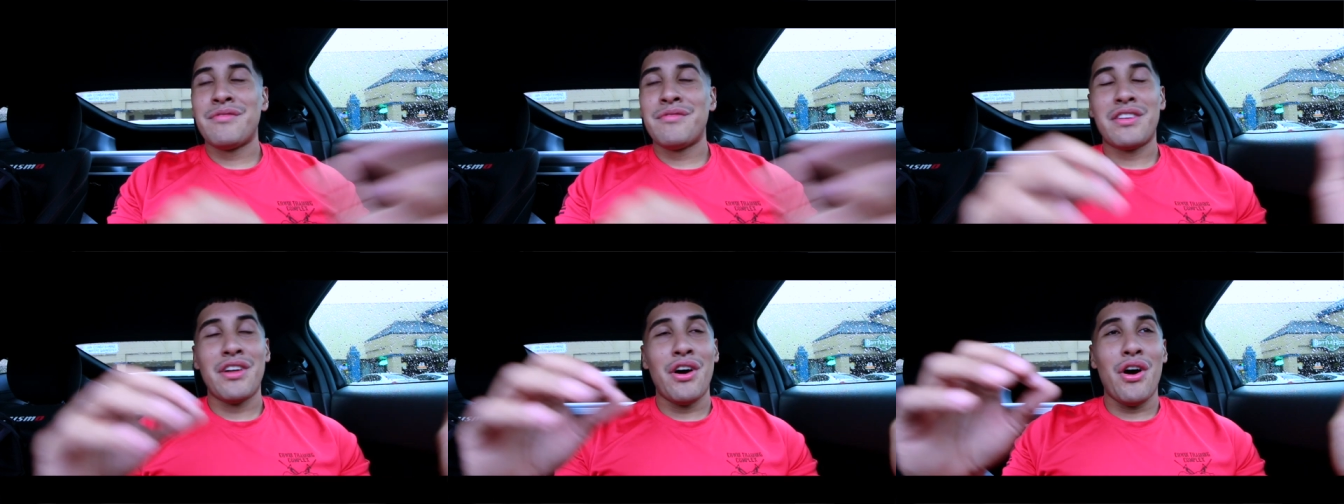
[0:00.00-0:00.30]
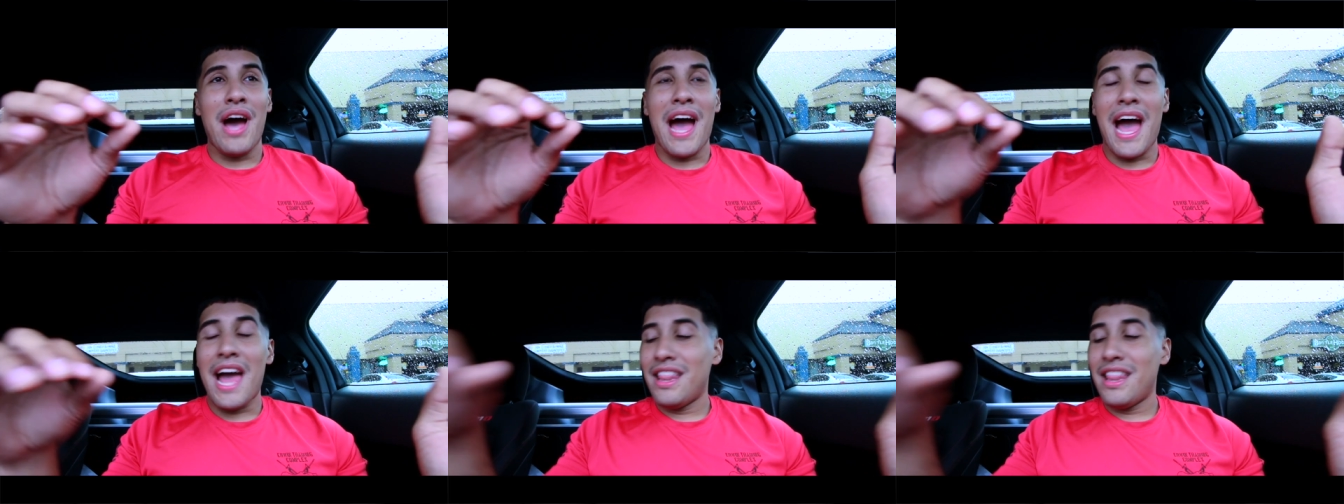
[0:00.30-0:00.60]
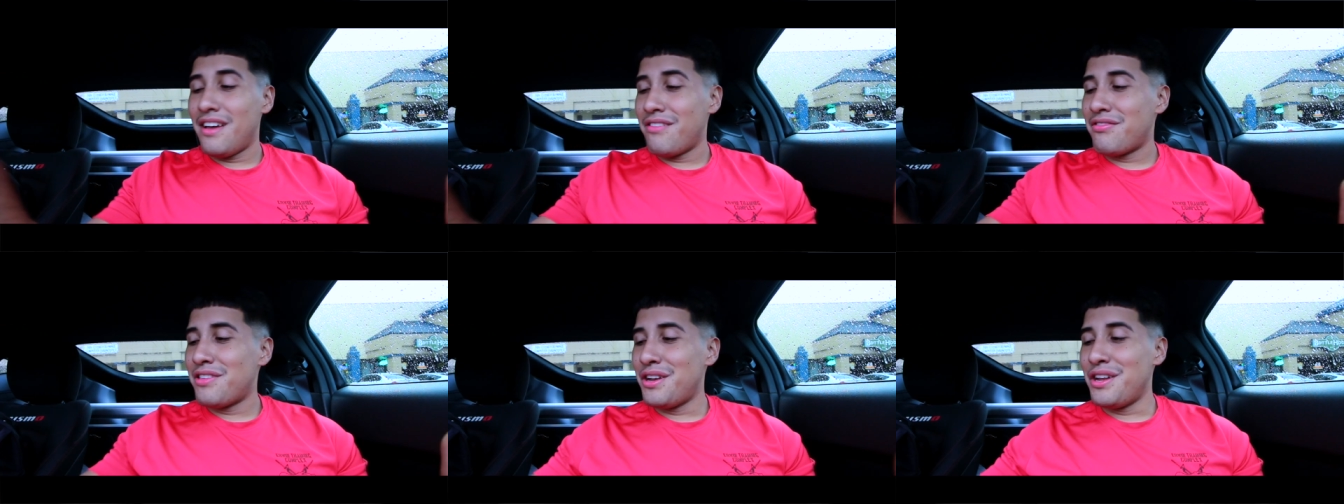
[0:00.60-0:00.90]
So I
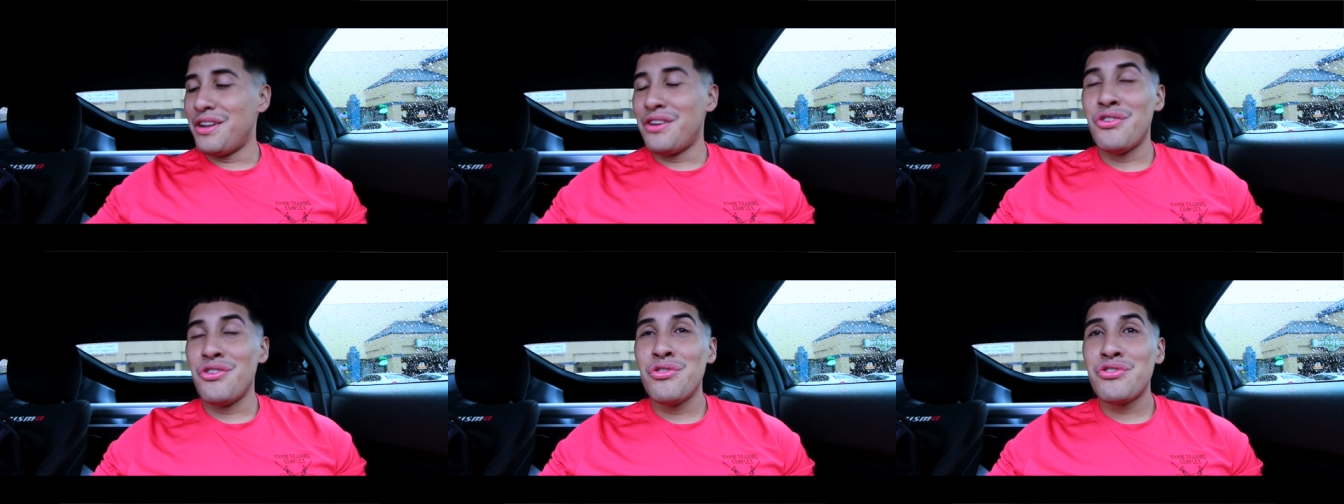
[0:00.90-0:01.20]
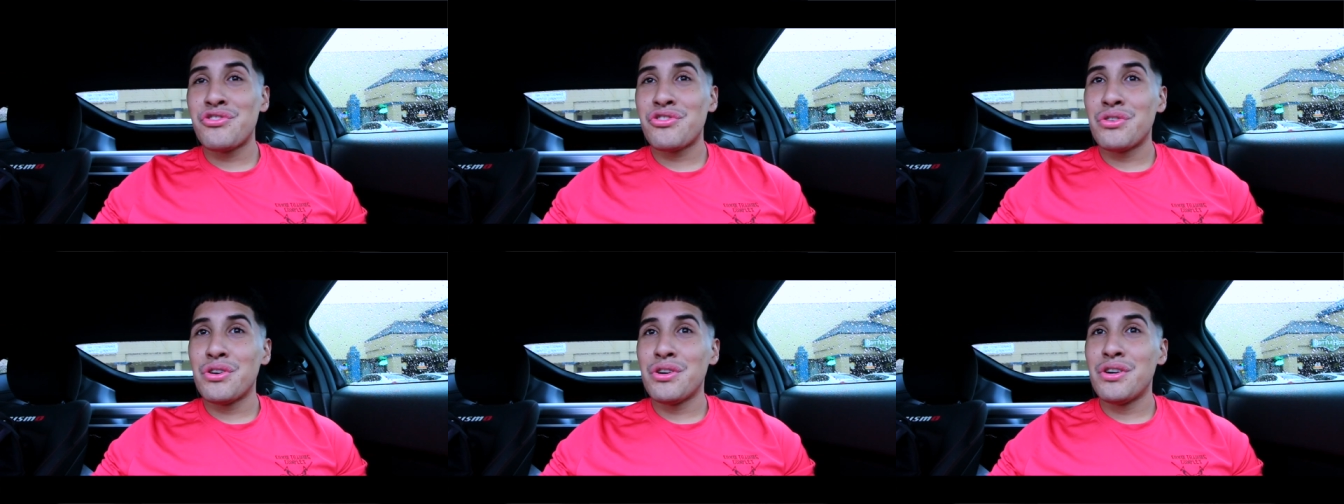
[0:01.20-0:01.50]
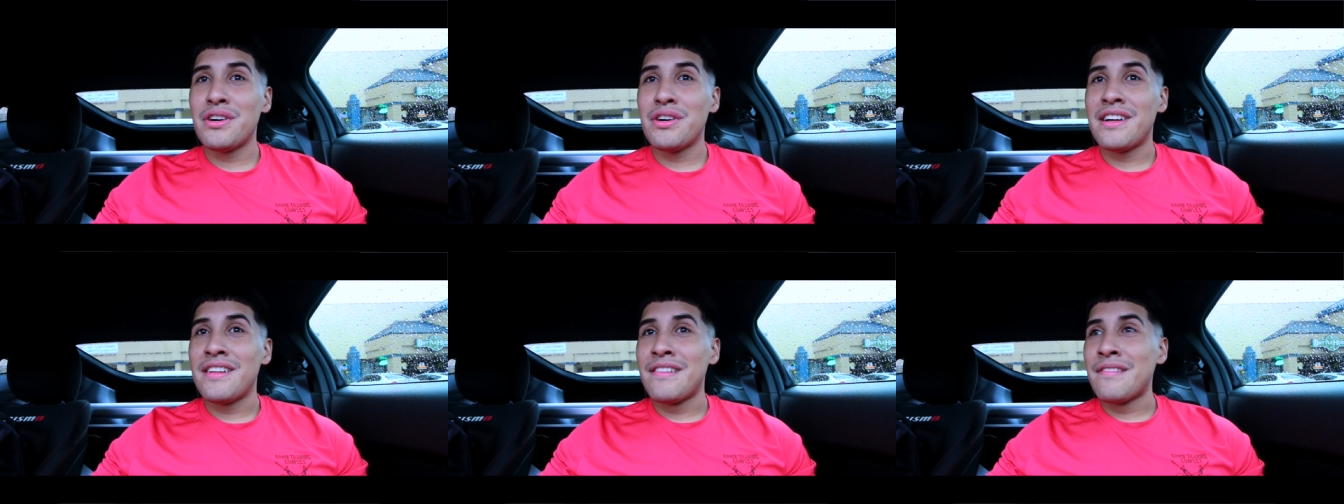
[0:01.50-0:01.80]
left it in
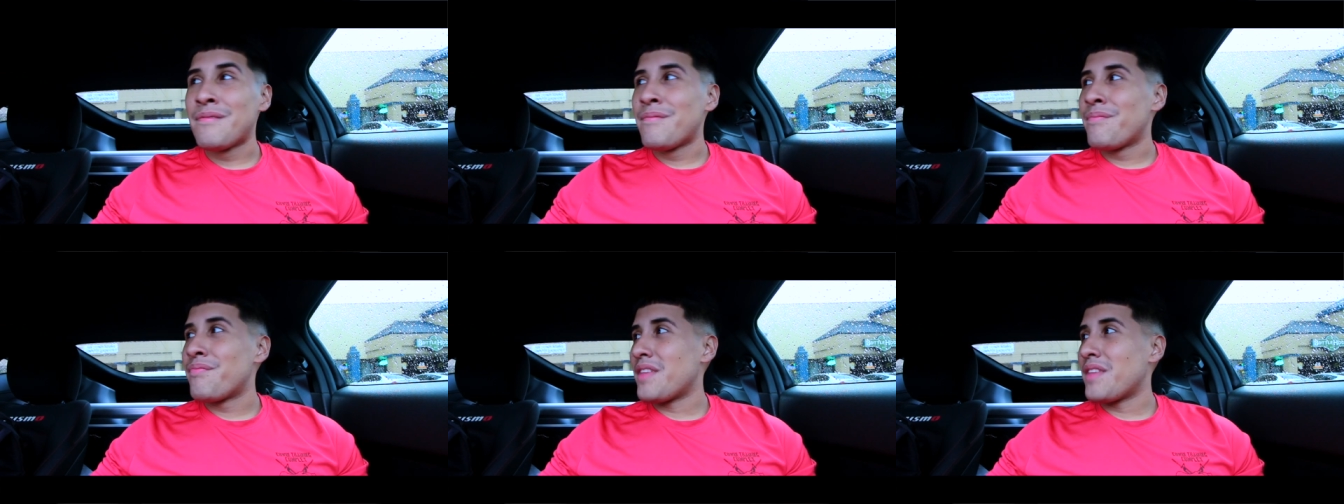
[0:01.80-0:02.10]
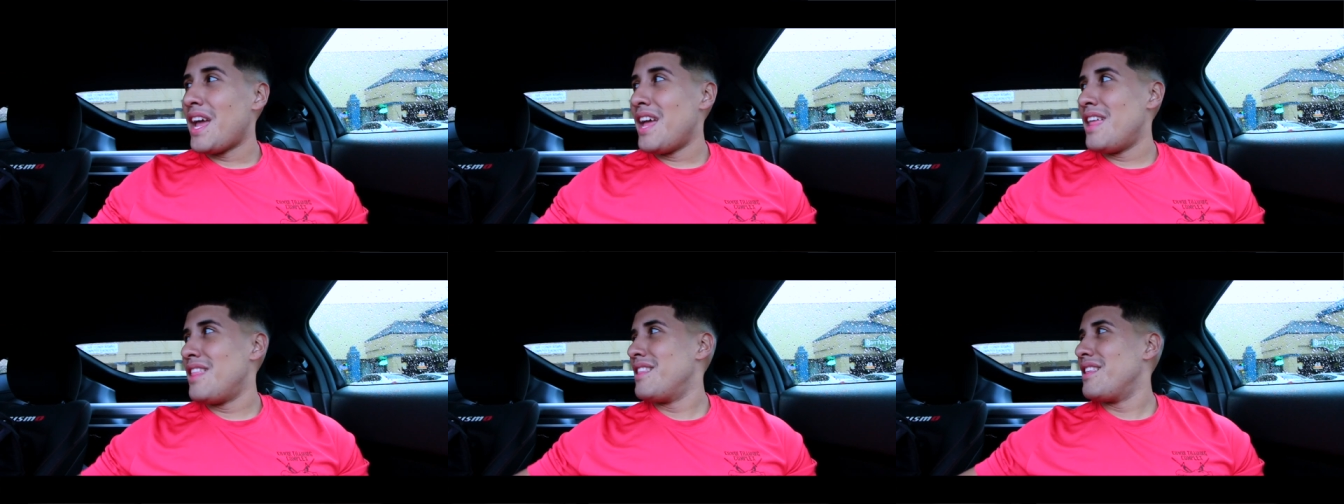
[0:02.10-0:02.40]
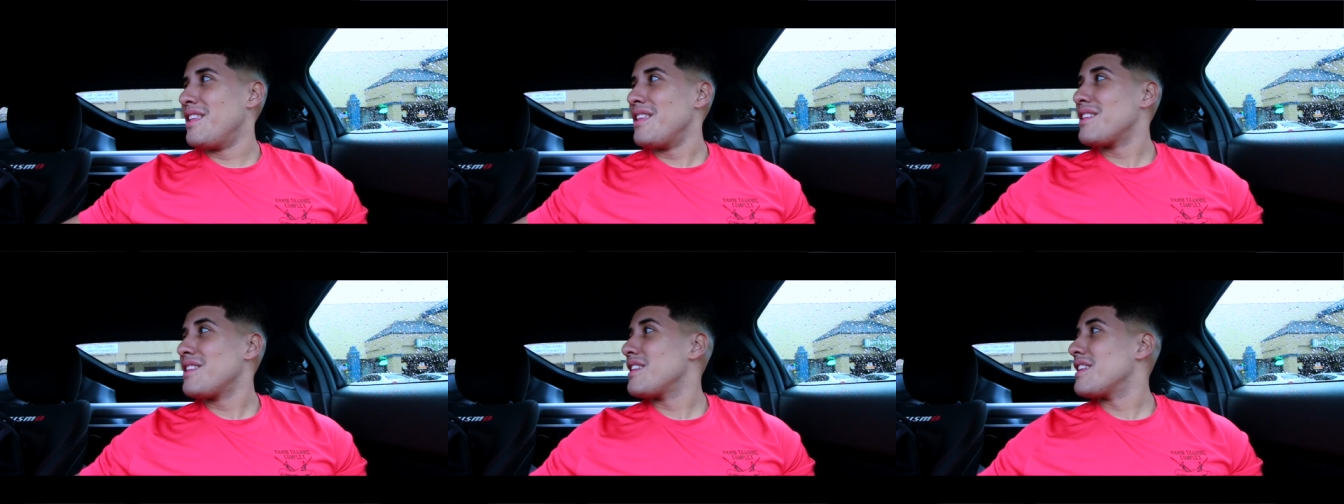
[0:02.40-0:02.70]
neutral and